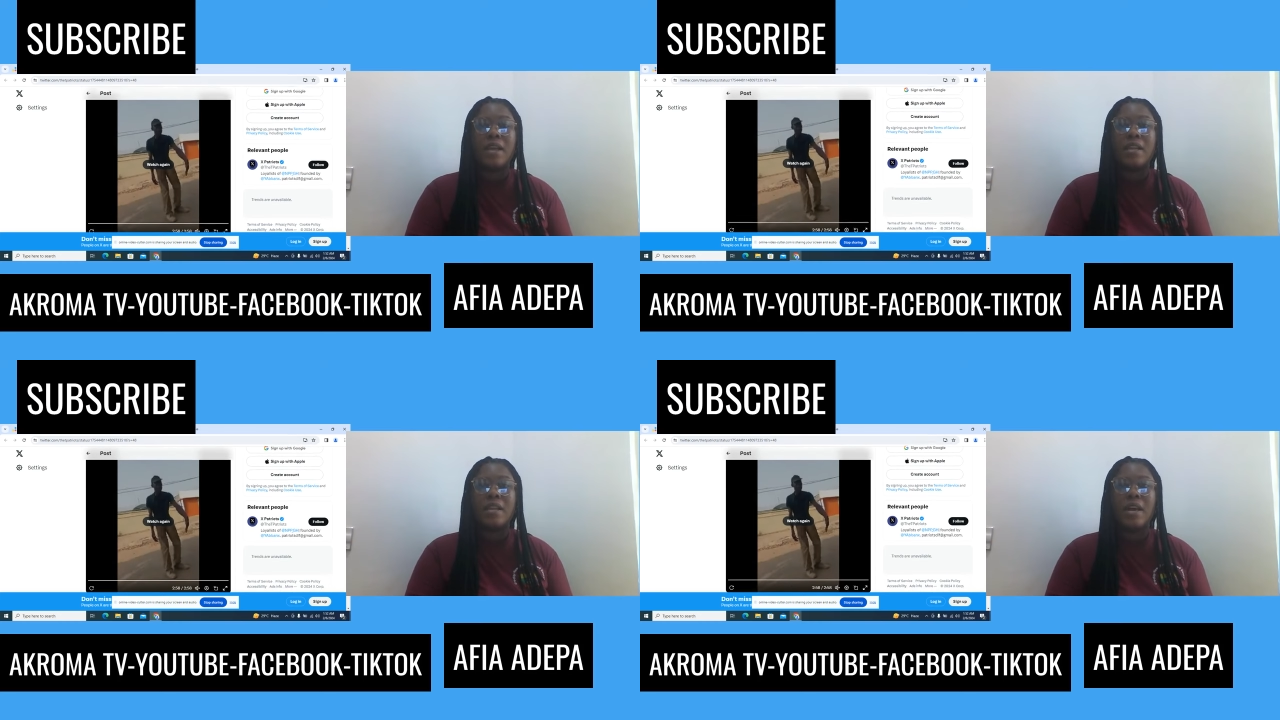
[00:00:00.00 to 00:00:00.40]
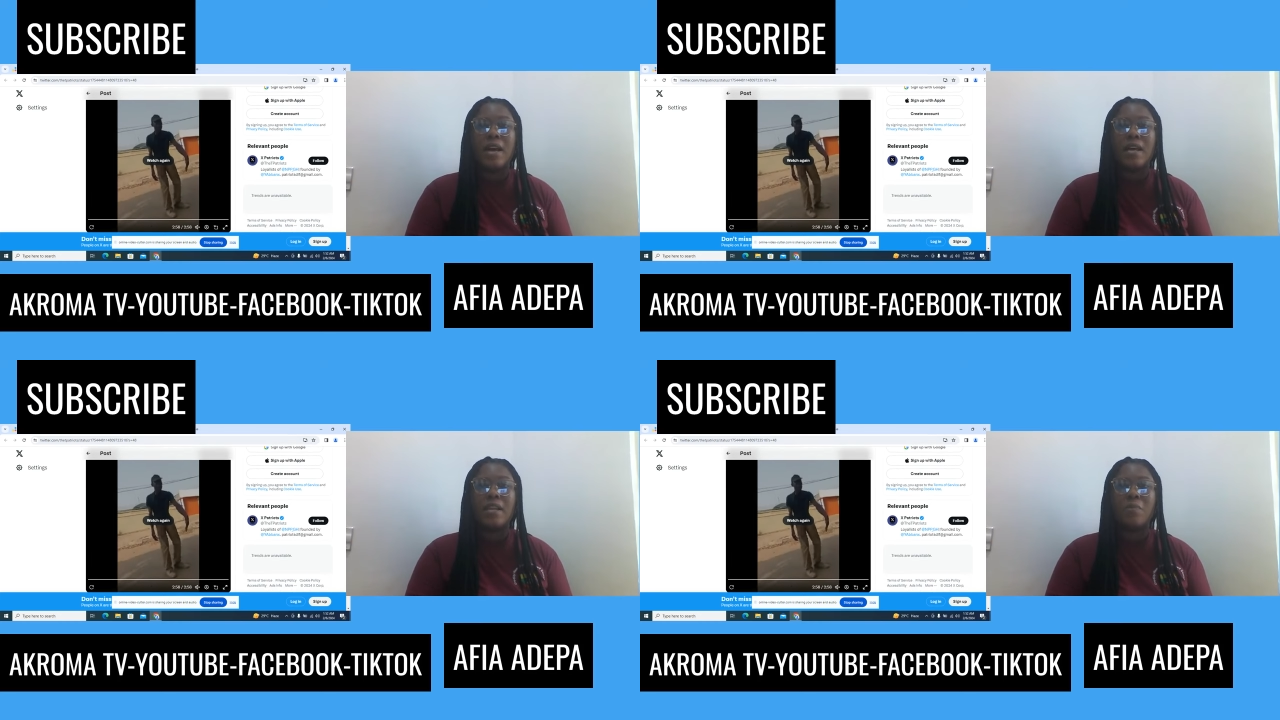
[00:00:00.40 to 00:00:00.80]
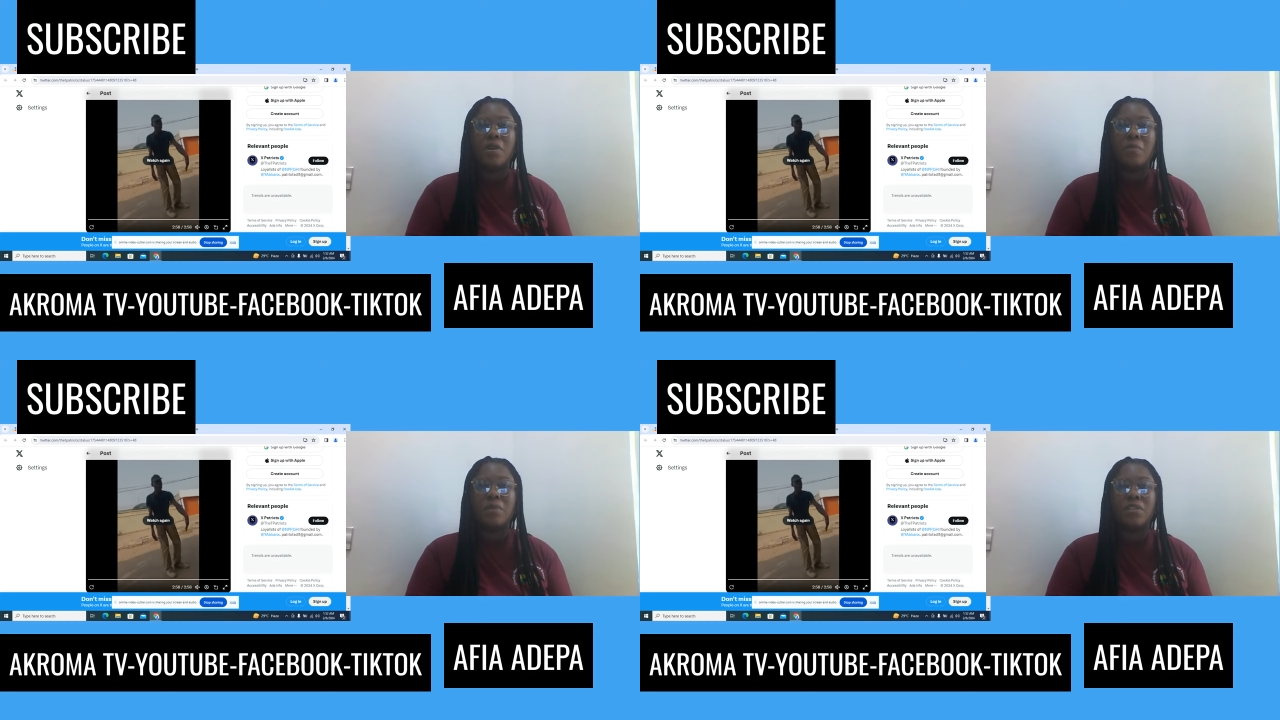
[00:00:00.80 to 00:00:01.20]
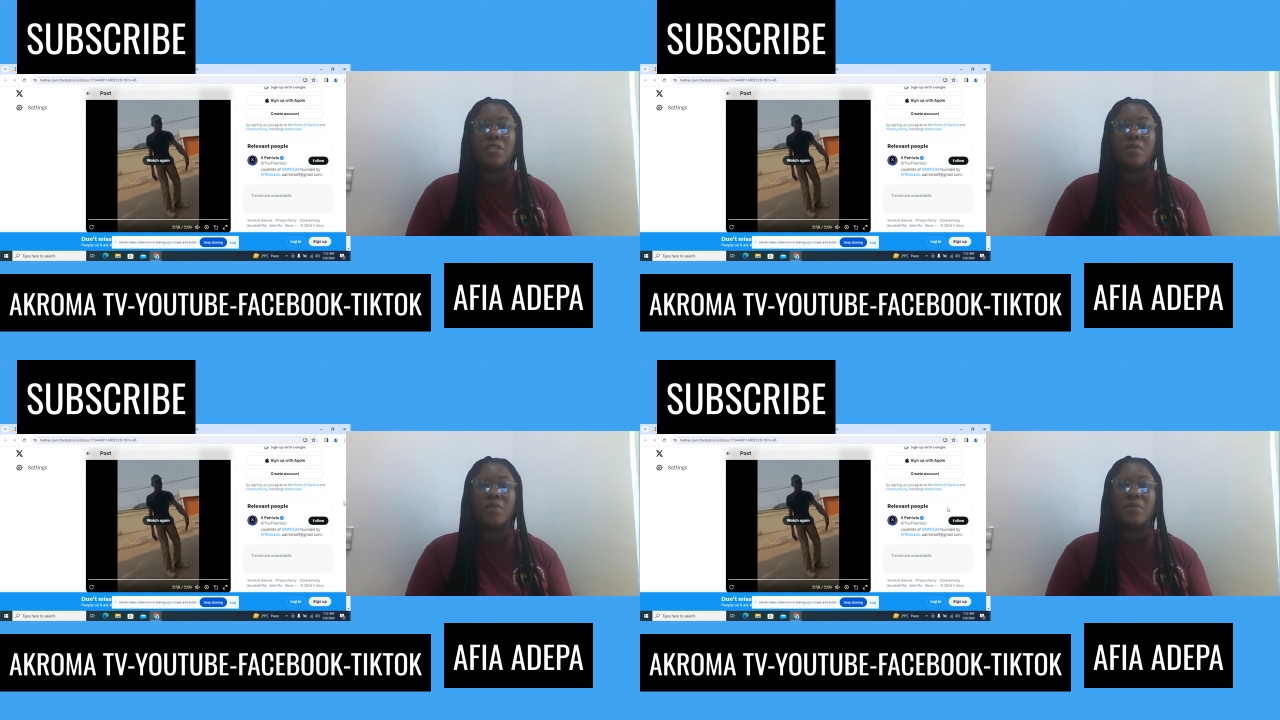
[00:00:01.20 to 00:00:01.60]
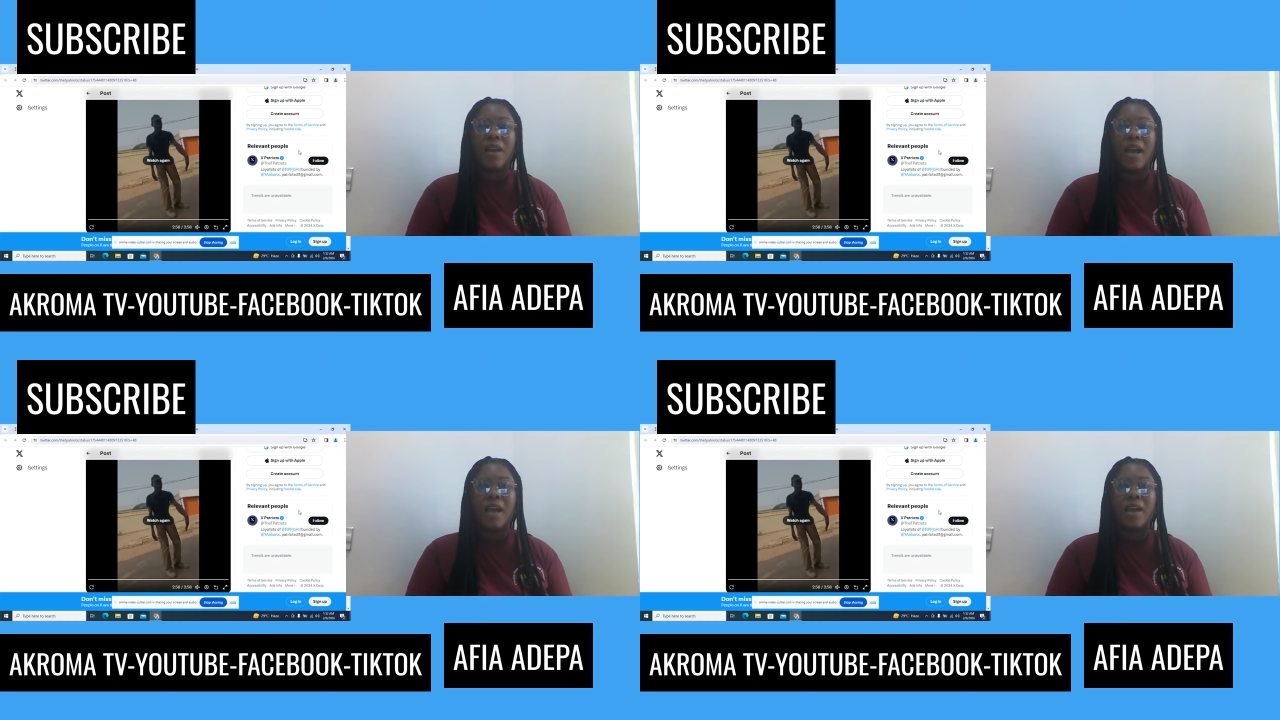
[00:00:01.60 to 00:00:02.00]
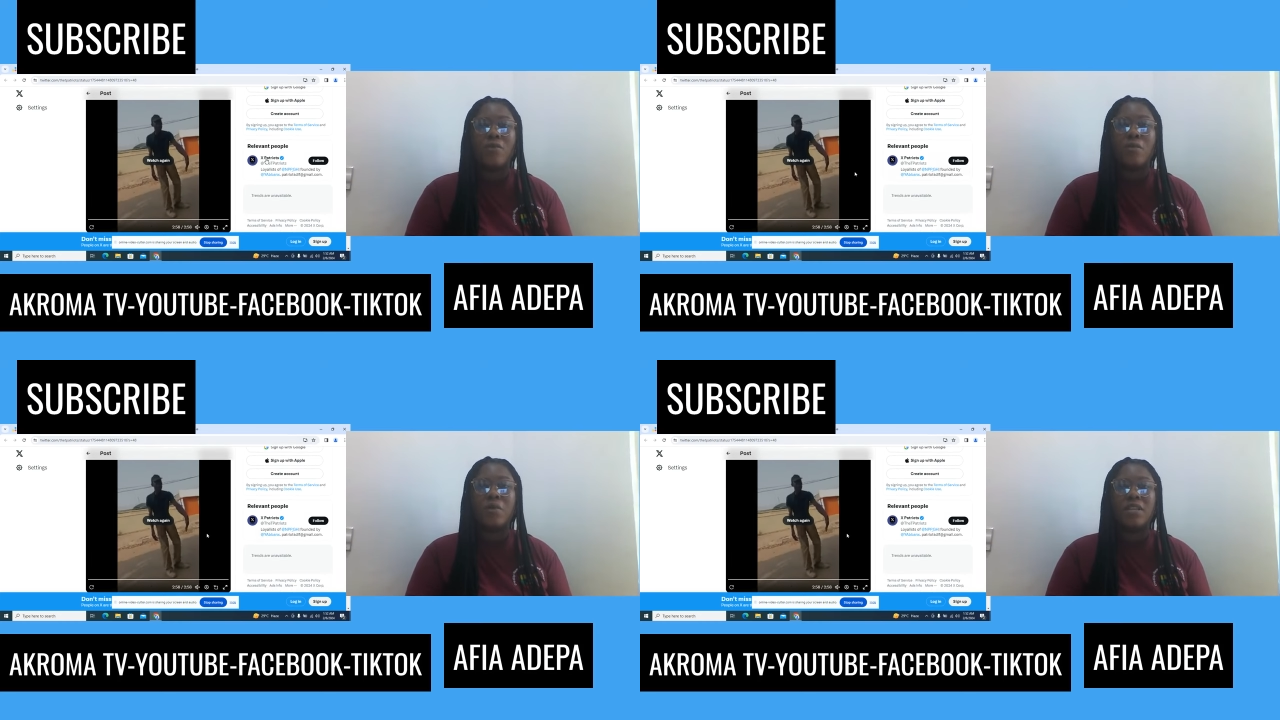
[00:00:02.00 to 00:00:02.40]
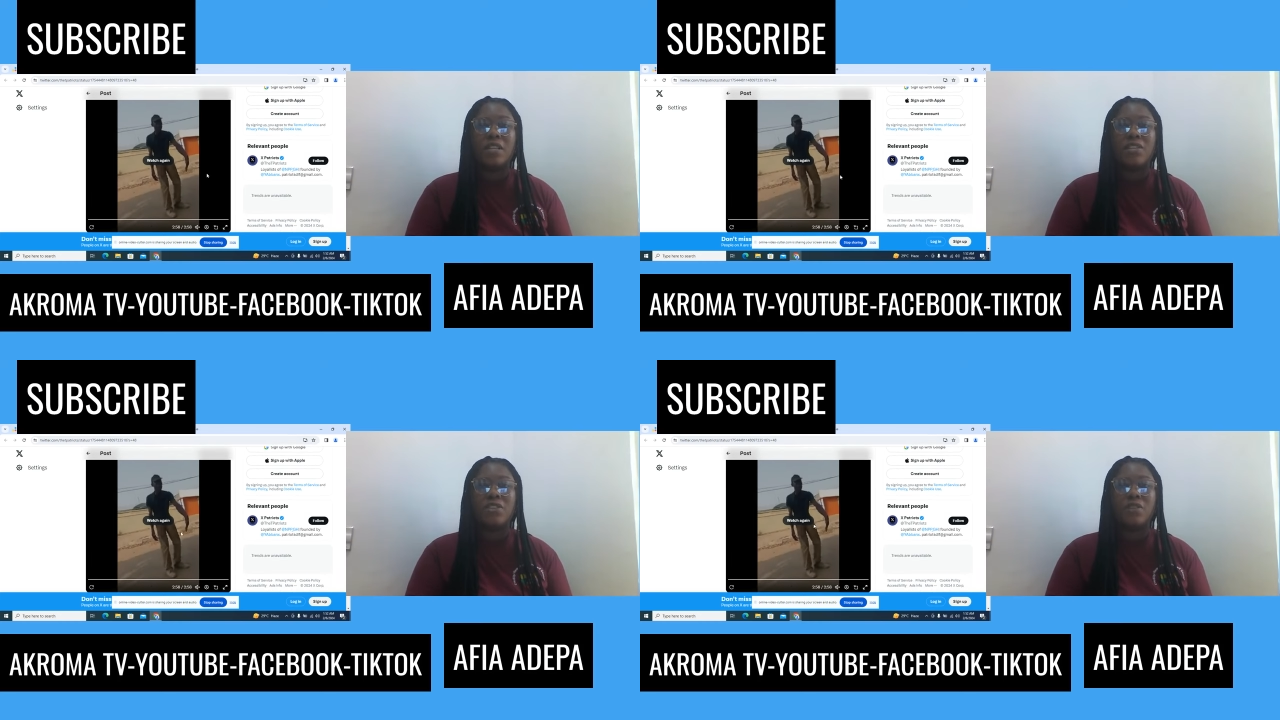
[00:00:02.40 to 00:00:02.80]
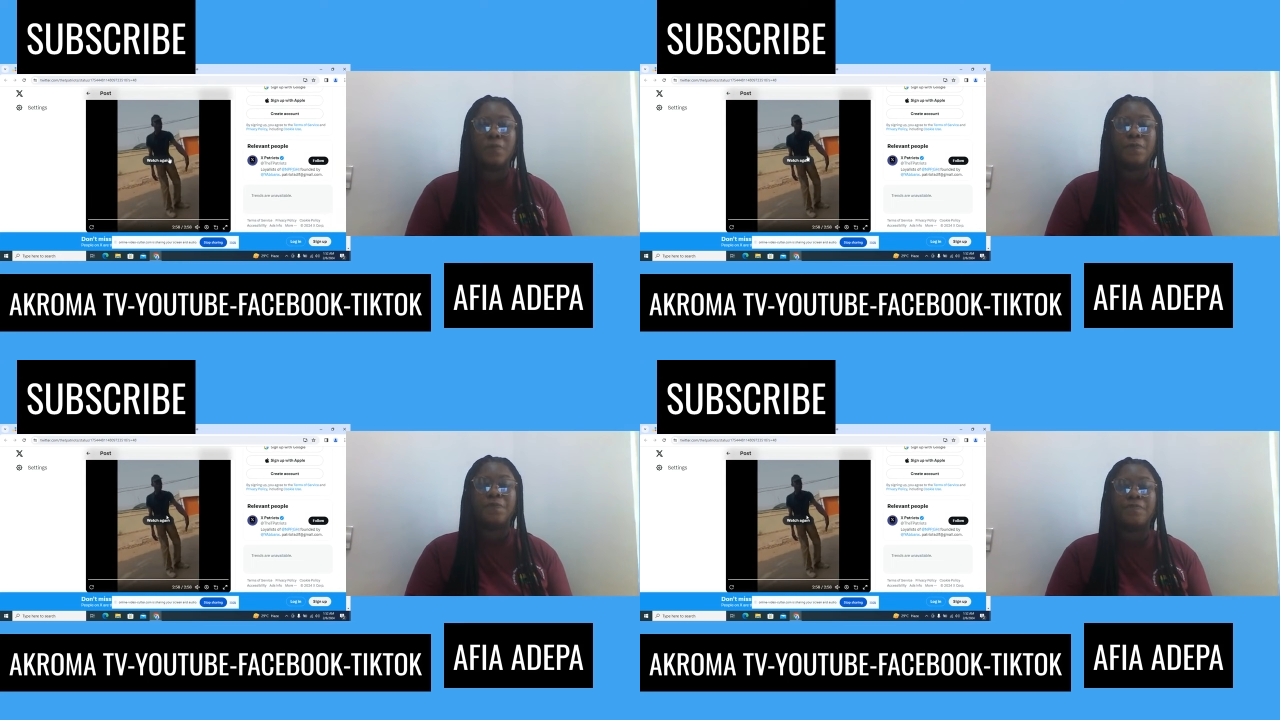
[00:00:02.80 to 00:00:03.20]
Now, your boy pinched me. We are a comedy channel.